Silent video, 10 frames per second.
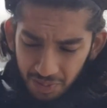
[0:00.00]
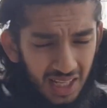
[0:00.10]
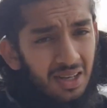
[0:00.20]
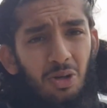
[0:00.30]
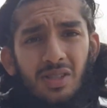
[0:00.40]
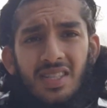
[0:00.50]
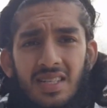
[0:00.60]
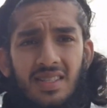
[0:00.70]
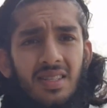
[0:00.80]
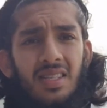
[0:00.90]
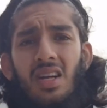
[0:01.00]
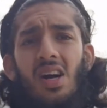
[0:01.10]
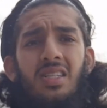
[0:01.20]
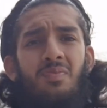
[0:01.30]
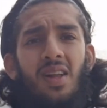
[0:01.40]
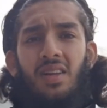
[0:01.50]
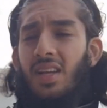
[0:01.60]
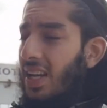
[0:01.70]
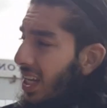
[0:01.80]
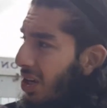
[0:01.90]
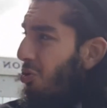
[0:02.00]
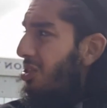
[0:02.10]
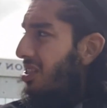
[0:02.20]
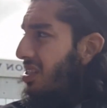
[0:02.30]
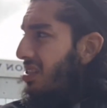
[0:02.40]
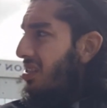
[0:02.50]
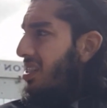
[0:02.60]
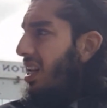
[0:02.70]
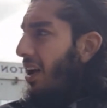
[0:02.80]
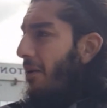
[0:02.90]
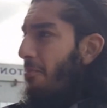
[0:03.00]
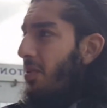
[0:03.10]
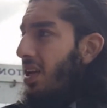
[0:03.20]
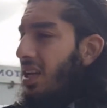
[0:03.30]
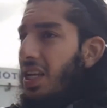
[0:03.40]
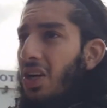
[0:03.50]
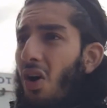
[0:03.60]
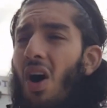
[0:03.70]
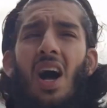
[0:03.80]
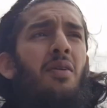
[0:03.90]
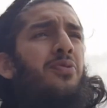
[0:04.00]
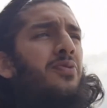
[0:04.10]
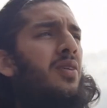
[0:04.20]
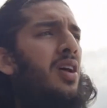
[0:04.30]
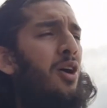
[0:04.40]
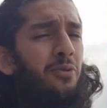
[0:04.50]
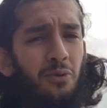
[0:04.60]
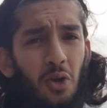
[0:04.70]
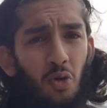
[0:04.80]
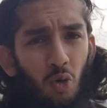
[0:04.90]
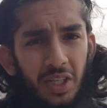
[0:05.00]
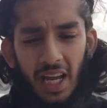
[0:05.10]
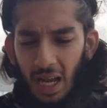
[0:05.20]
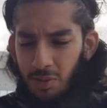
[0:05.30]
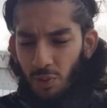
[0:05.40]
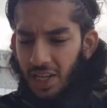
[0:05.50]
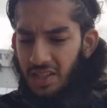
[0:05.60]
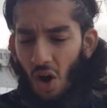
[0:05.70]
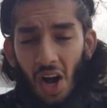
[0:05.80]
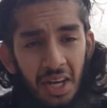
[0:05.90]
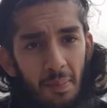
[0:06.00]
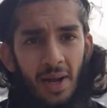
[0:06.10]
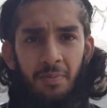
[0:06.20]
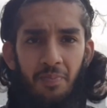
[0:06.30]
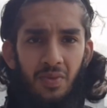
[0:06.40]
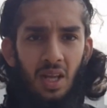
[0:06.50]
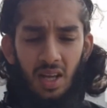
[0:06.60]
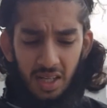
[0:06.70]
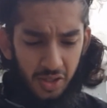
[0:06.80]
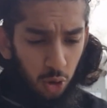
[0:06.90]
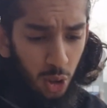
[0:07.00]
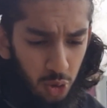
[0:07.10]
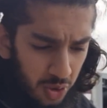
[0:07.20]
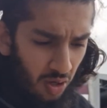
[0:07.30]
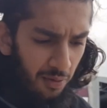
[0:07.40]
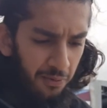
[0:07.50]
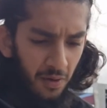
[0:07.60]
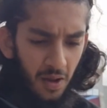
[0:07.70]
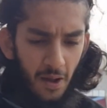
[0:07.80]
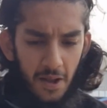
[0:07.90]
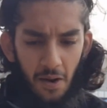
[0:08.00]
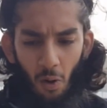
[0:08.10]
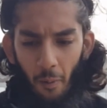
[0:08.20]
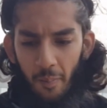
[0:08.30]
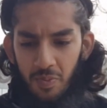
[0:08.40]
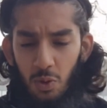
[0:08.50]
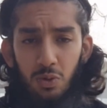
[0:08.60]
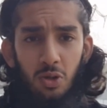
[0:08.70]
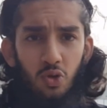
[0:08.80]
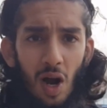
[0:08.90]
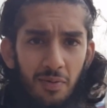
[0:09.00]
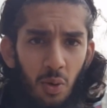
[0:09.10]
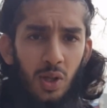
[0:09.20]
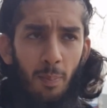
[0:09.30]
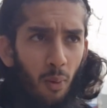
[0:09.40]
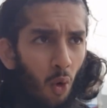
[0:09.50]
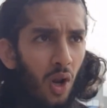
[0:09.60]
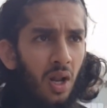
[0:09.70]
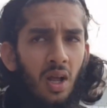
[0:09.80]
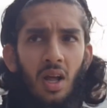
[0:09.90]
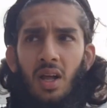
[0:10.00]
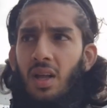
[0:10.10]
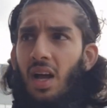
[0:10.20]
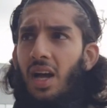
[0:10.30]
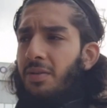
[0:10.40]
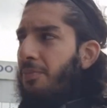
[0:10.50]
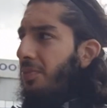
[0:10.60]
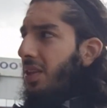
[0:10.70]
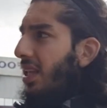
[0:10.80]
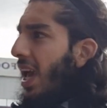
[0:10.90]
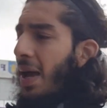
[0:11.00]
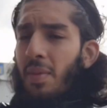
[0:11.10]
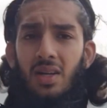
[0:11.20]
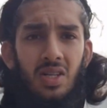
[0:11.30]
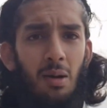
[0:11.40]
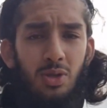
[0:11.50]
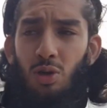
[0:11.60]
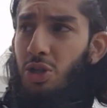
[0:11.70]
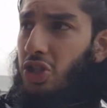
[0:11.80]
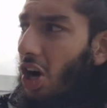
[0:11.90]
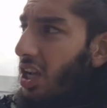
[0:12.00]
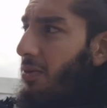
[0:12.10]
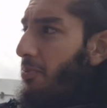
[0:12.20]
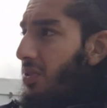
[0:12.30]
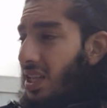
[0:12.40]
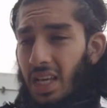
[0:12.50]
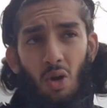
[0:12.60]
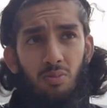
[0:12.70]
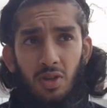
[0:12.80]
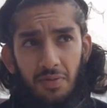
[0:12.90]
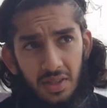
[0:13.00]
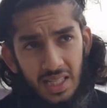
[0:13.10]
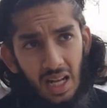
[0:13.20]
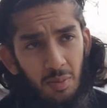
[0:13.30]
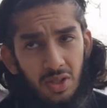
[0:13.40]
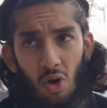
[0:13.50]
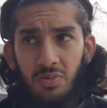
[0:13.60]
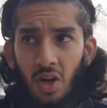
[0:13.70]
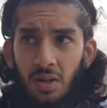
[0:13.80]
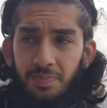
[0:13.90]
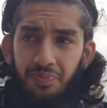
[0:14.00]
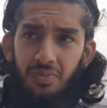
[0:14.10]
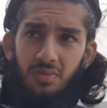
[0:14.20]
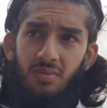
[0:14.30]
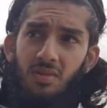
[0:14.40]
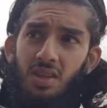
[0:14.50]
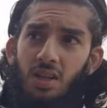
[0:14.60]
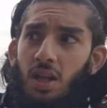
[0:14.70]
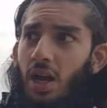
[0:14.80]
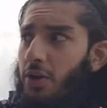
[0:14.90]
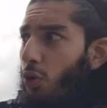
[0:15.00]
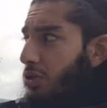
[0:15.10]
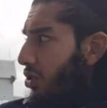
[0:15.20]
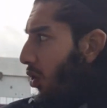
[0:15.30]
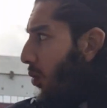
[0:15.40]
Inconsistency, guys, man. Inconsistency. Like, you can't have a few good games where he's on it, man. Touch was off. You know, he wasn't driving with the ball. And yeah, man, it's absolutely shocking. He comes off and Tielemans comes on. And also,